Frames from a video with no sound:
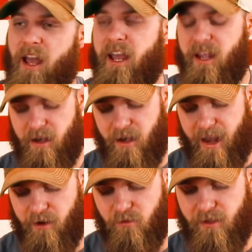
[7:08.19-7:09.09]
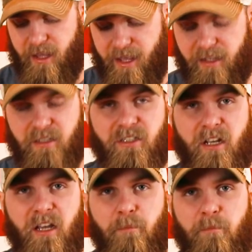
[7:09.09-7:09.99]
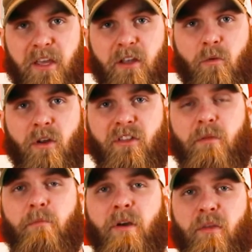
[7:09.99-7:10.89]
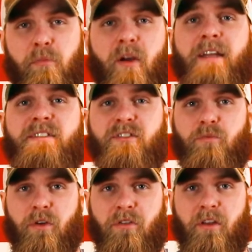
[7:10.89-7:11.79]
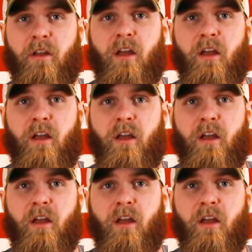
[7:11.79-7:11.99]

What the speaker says: And not only the hinge being worth it, but the price is worth it.